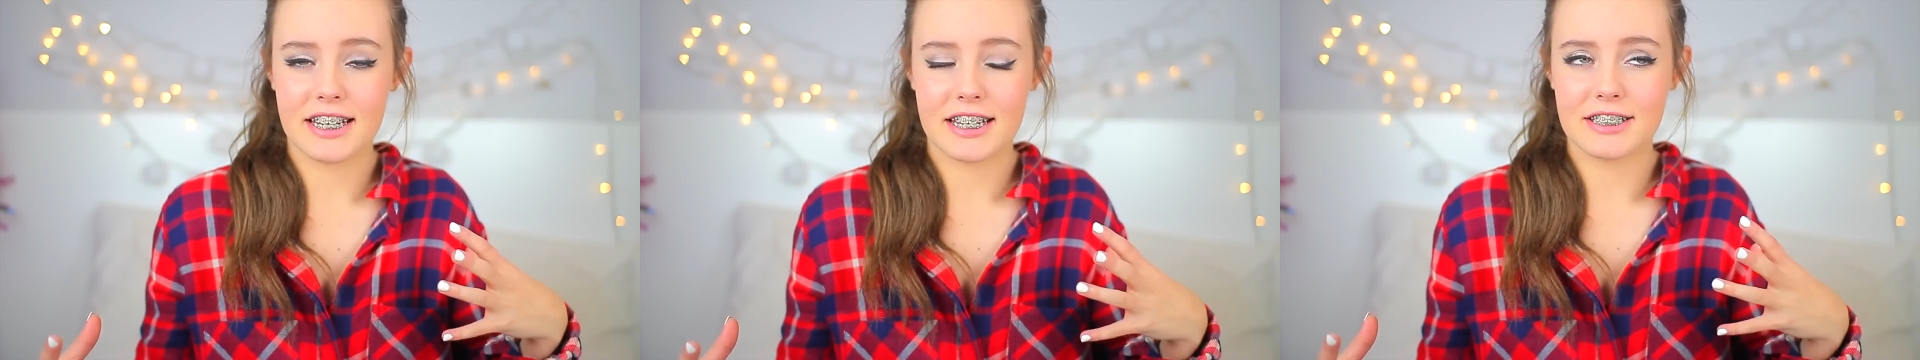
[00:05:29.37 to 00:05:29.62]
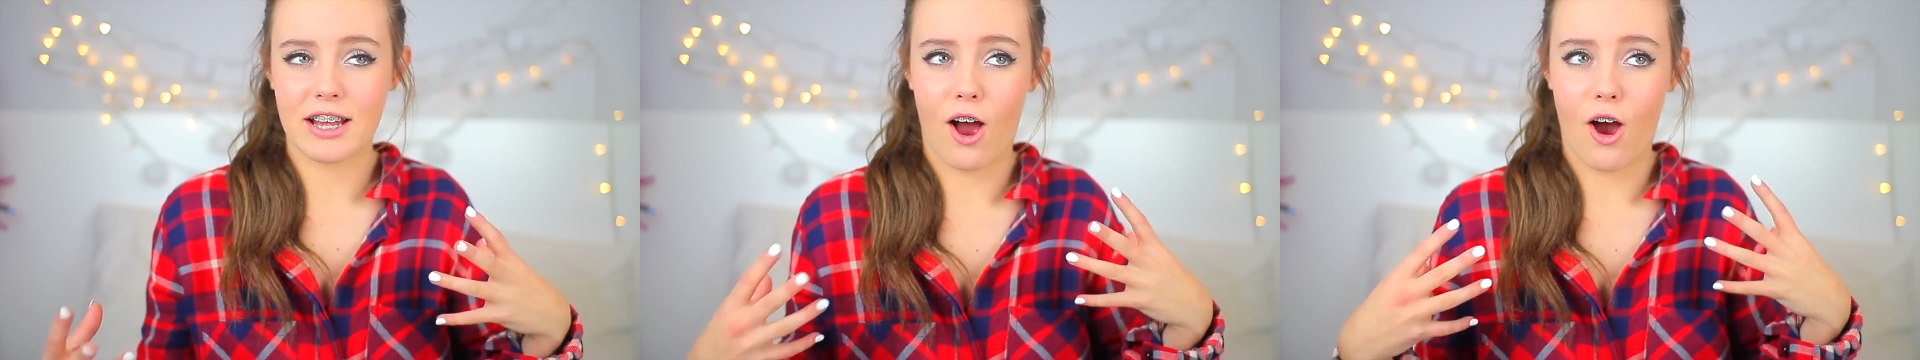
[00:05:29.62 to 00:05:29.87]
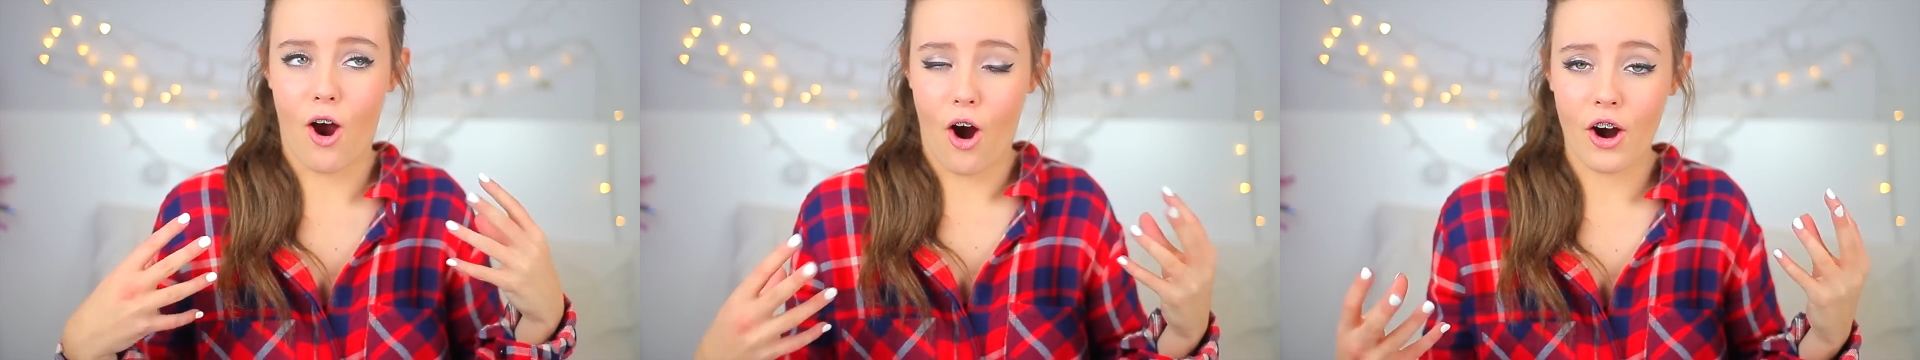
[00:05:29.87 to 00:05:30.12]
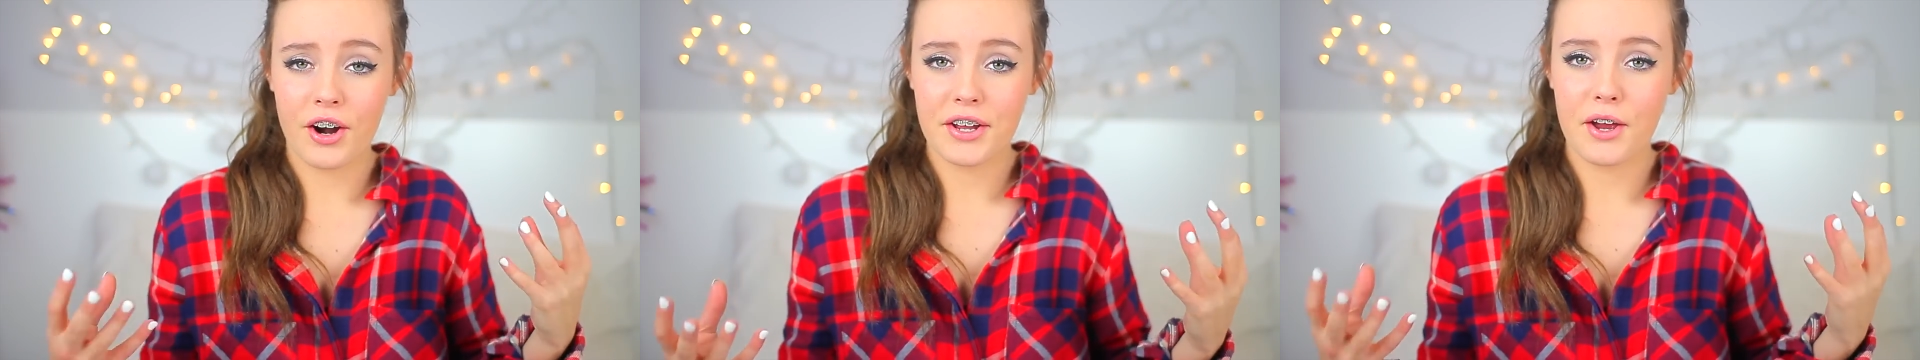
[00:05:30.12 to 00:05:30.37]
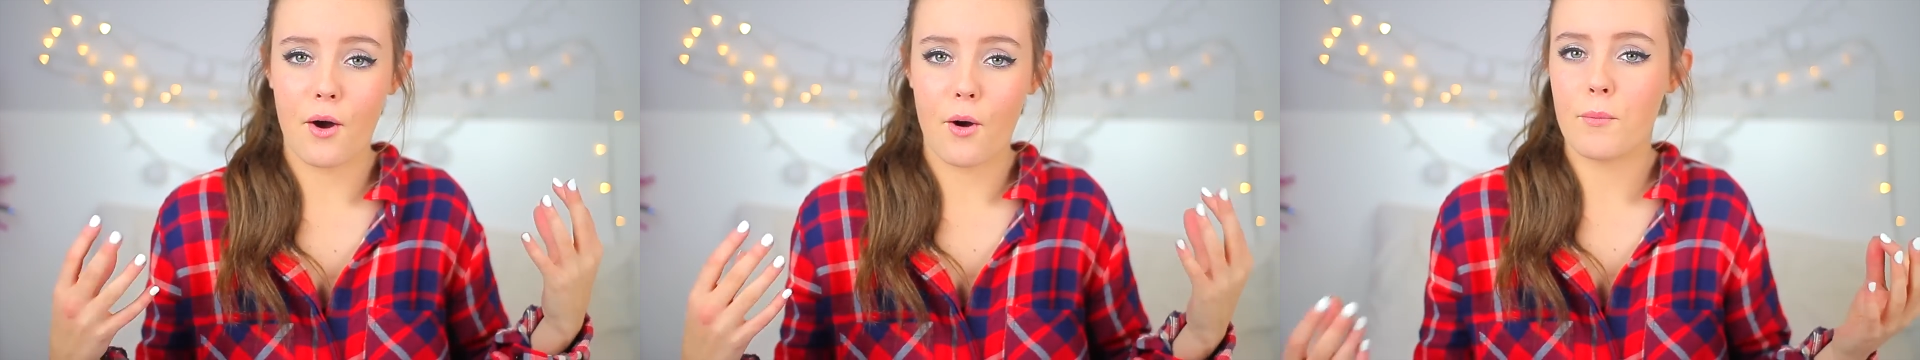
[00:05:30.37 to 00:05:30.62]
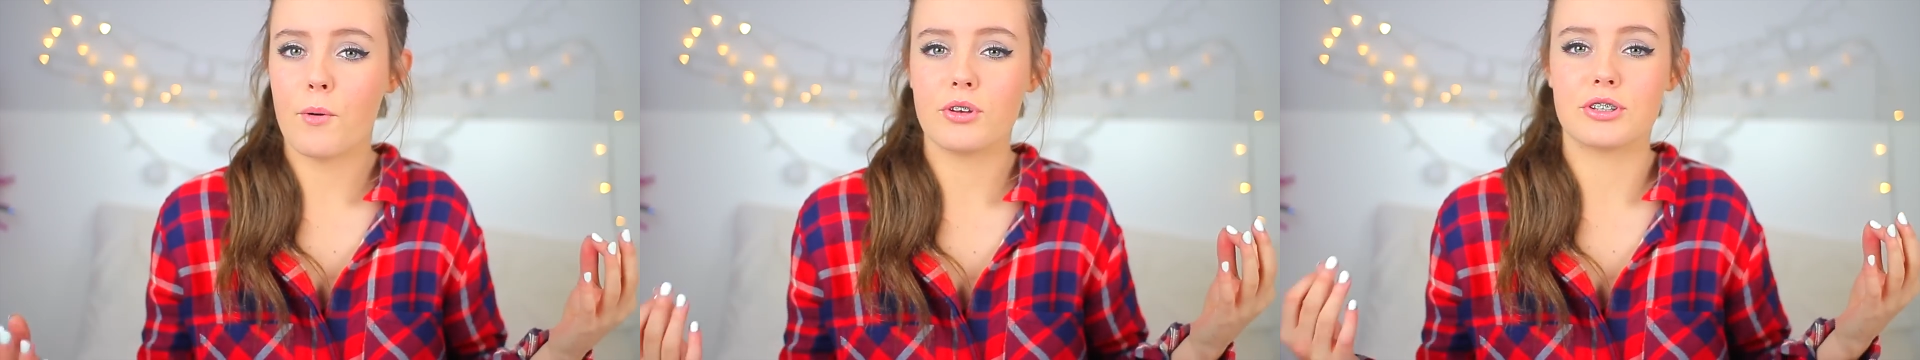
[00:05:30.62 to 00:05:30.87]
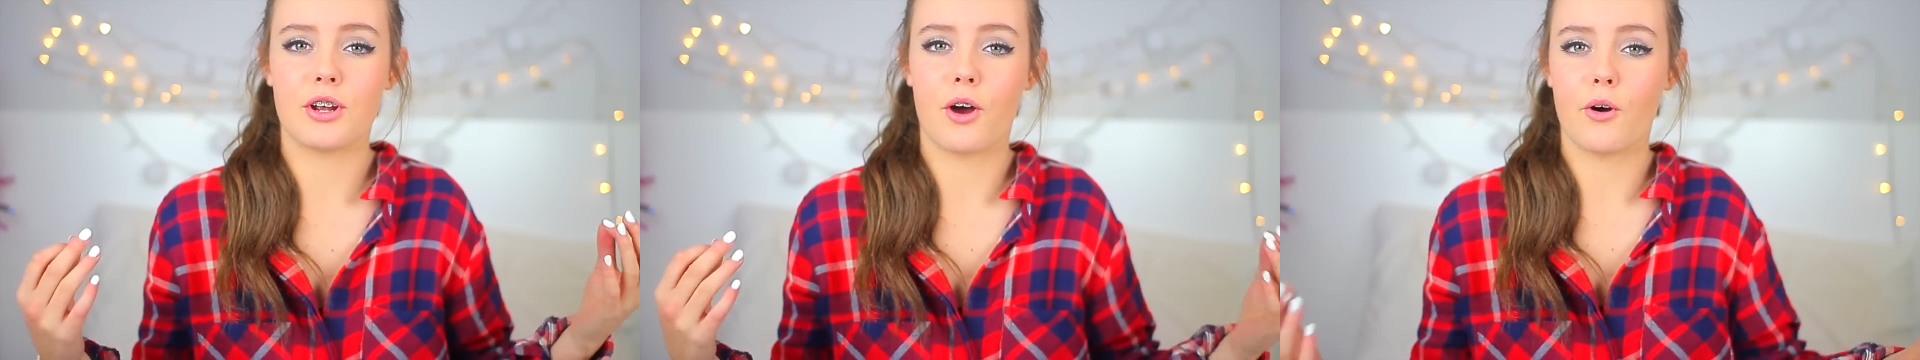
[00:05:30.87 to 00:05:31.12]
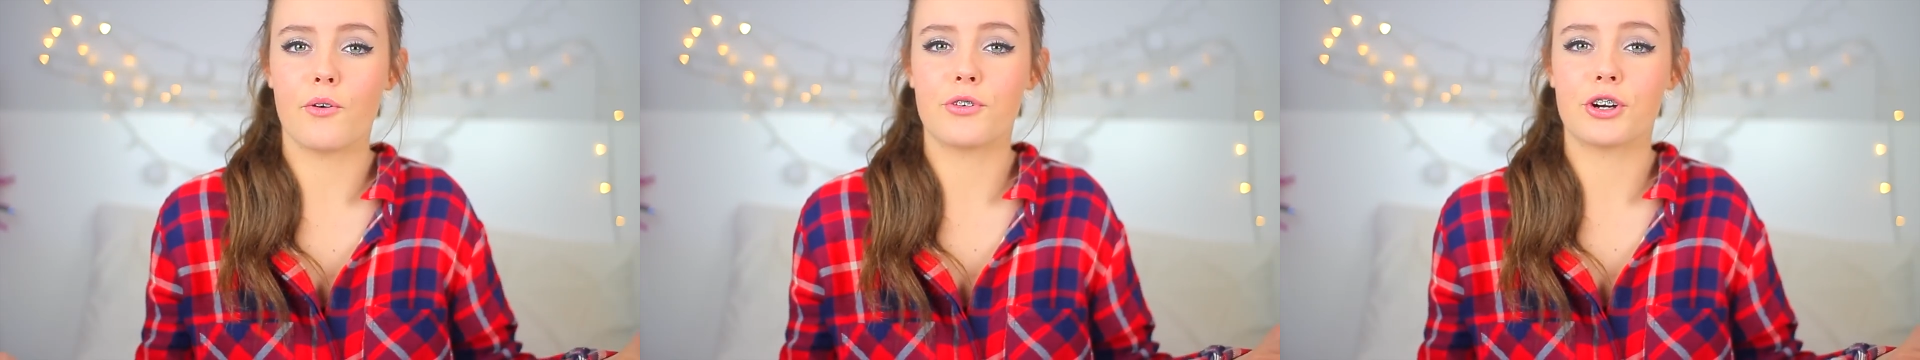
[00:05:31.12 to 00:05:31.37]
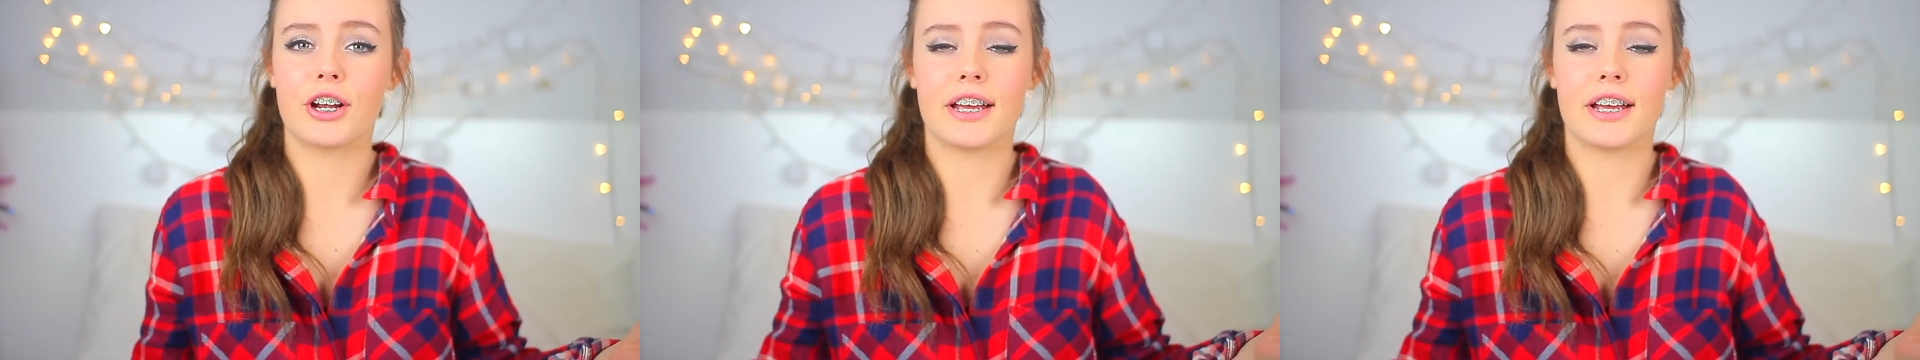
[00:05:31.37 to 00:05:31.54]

is already almost over.